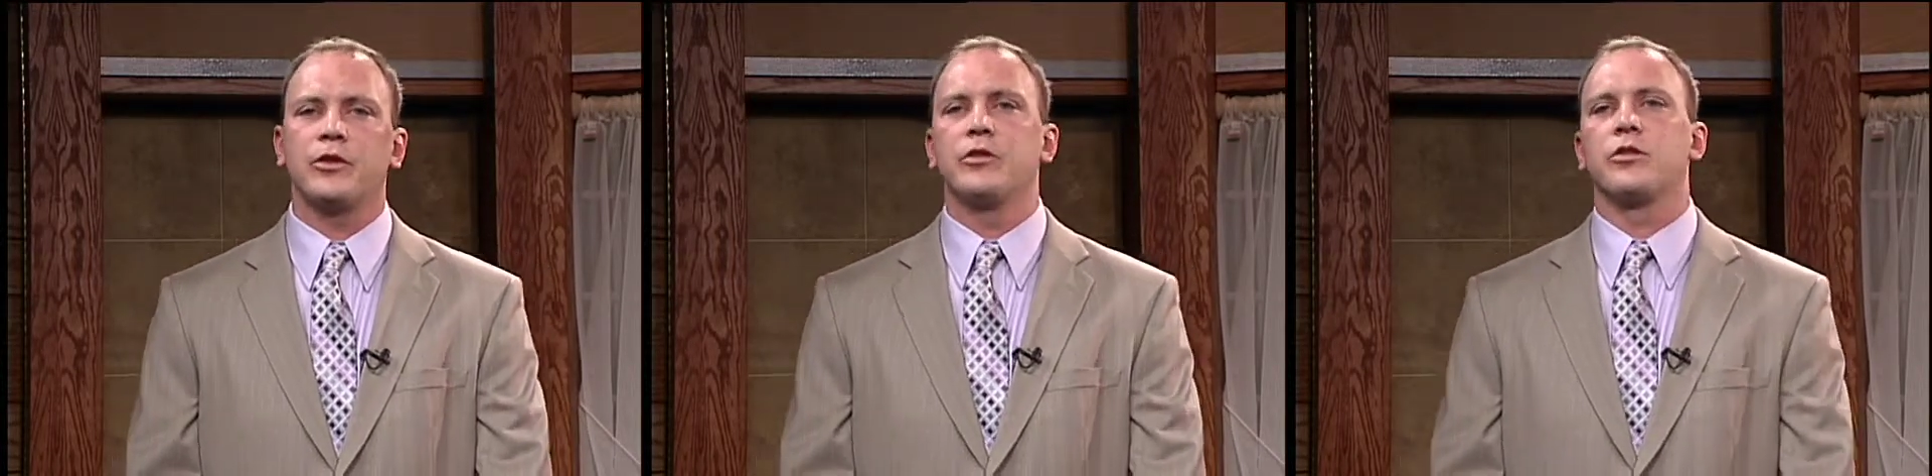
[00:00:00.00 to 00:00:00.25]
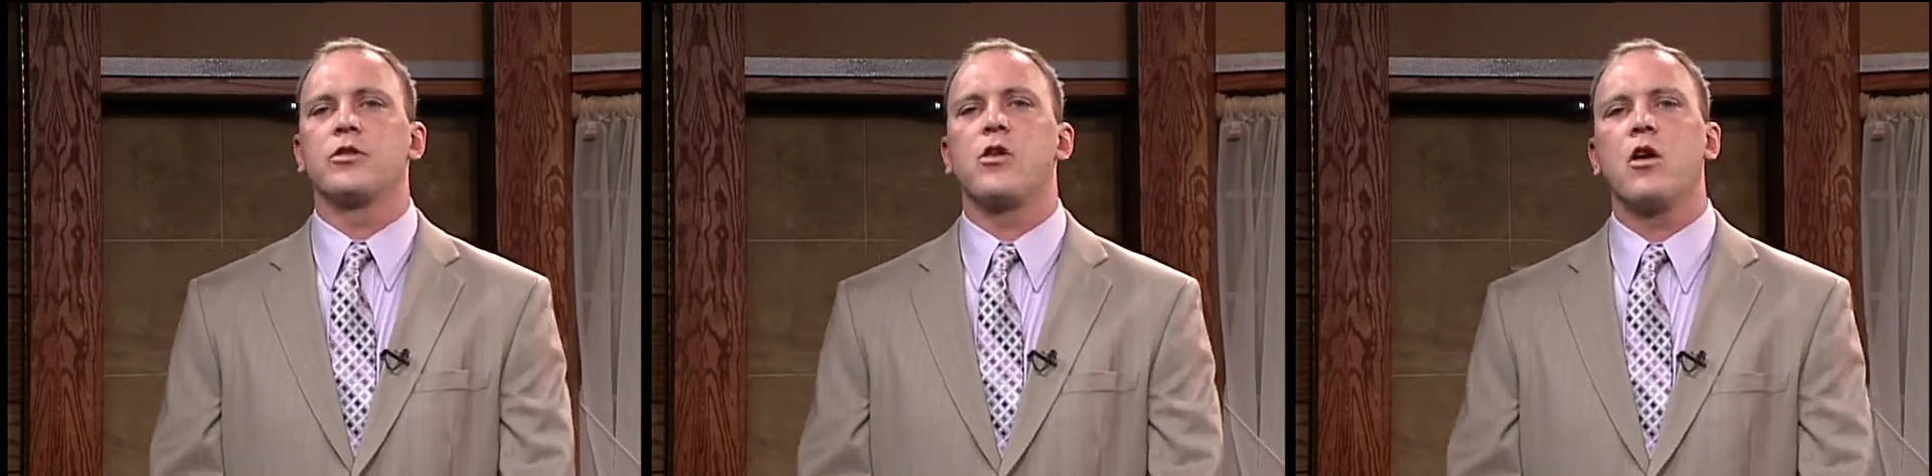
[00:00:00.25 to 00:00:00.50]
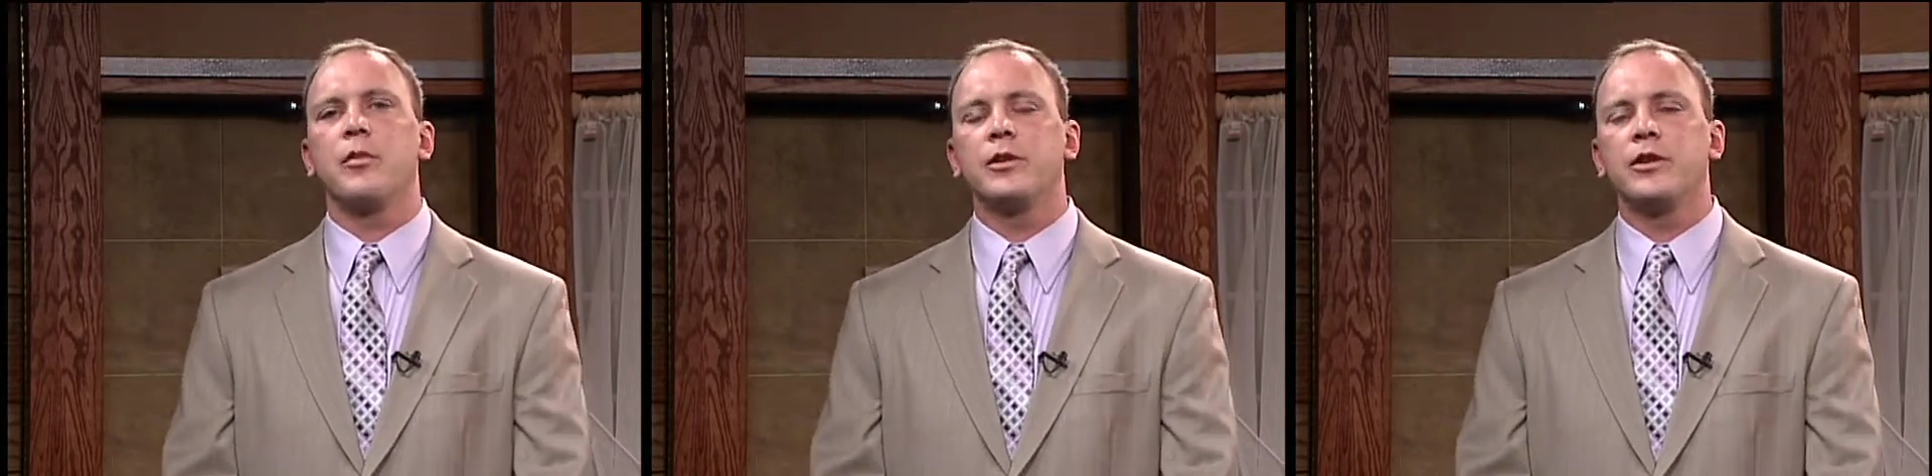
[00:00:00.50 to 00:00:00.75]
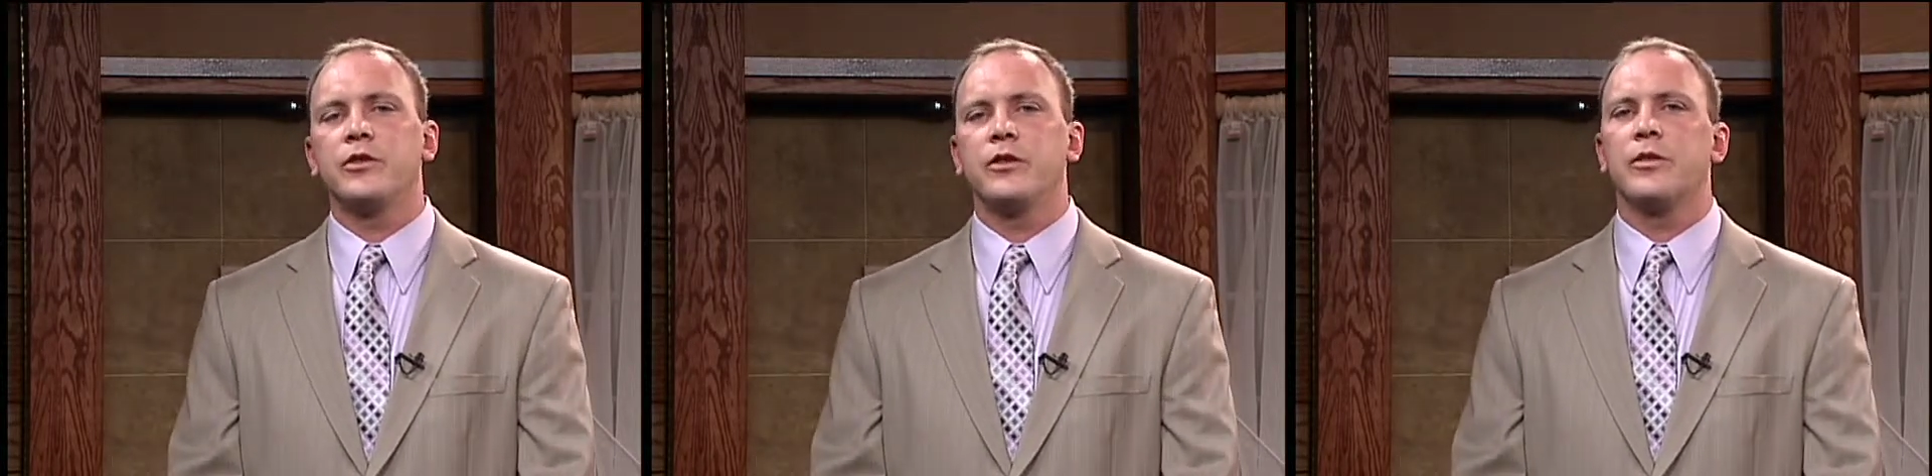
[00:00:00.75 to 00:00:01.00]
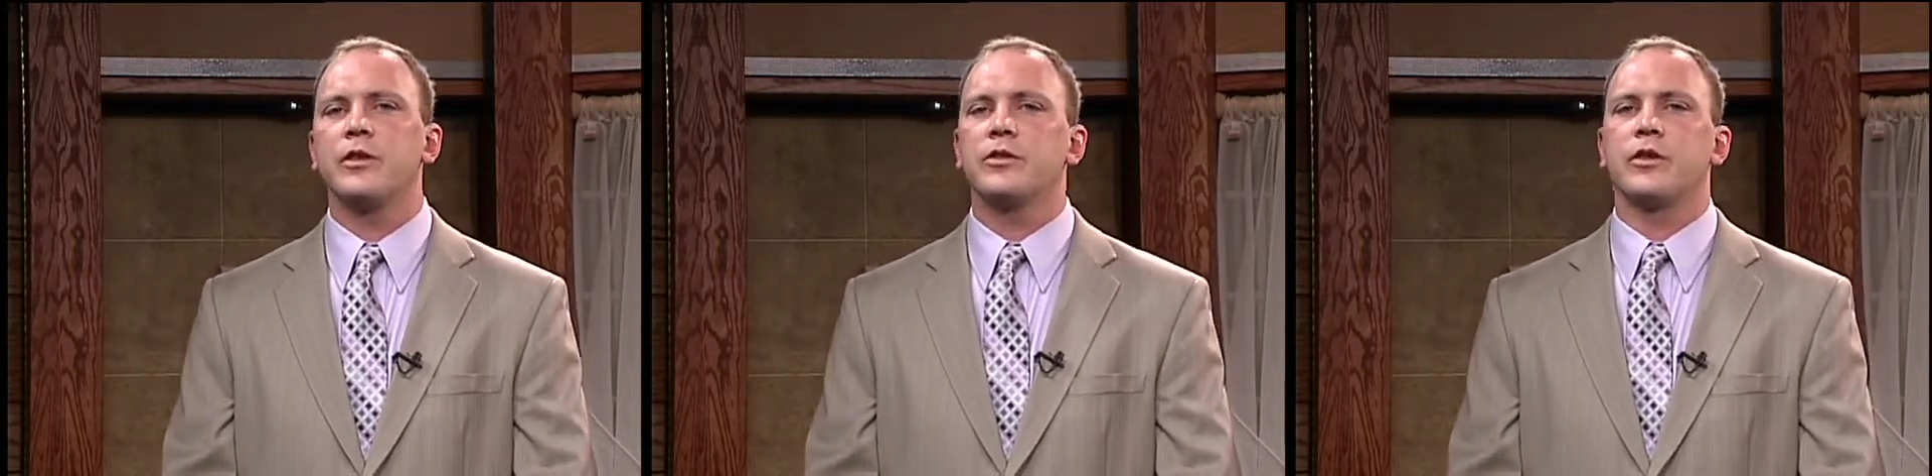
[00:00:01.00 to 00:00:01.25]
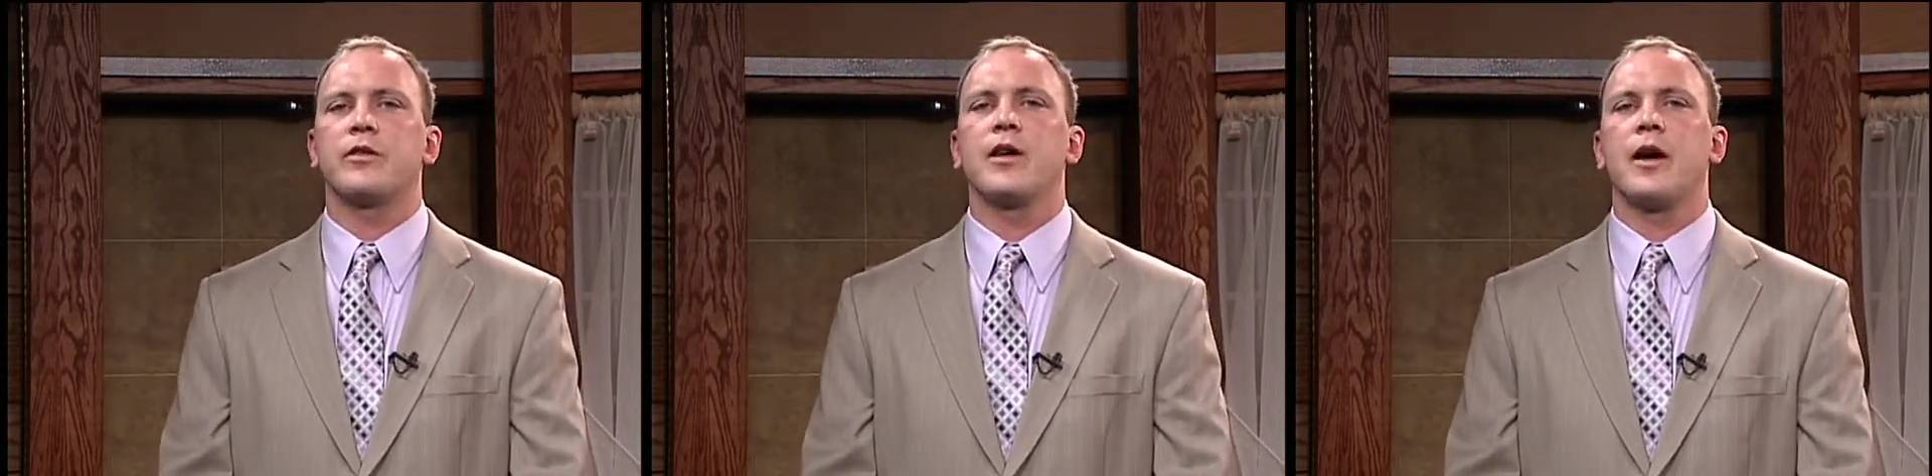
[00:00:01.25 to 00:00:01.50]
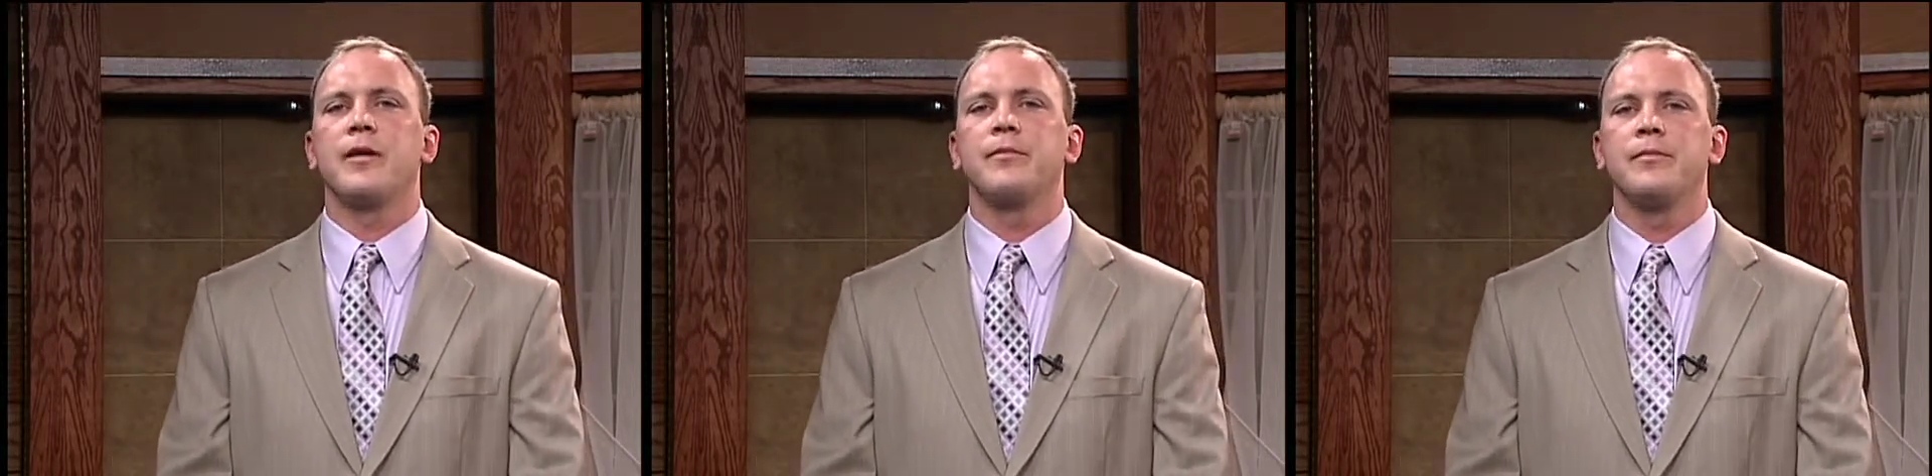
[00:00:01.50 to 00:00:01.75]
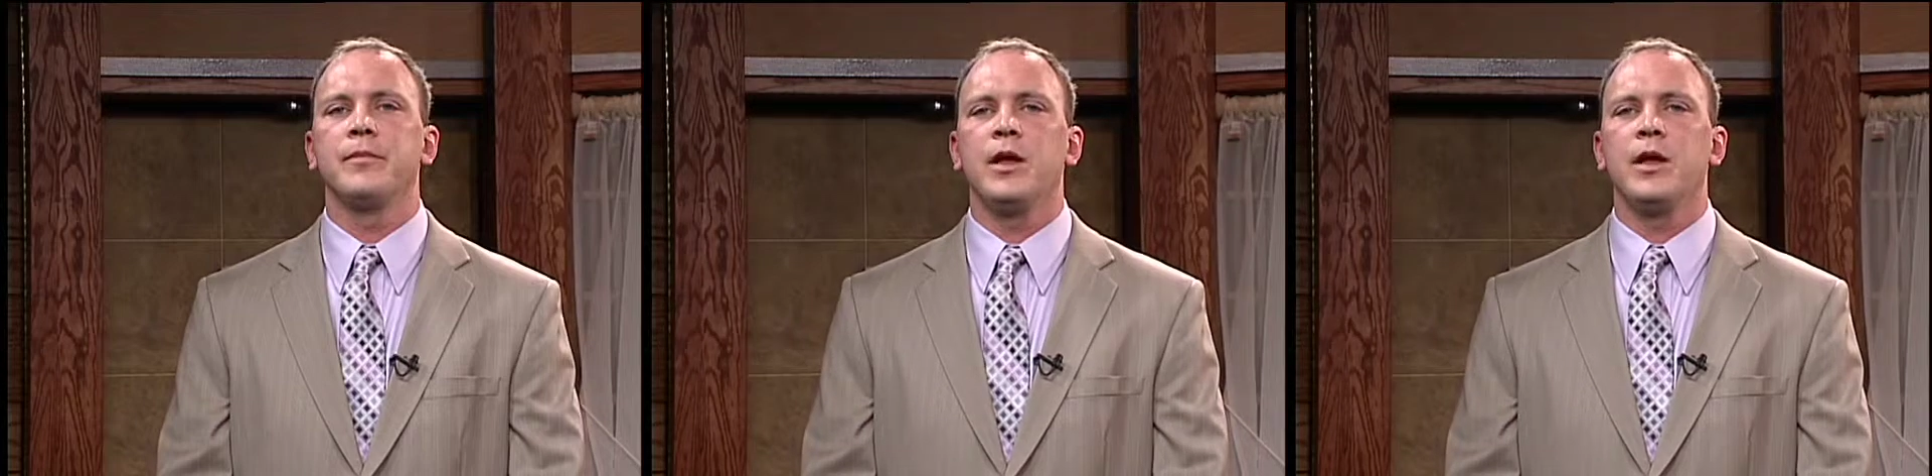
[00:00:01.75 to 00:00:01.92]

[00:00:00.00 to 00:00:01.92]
into carpets, and things like that.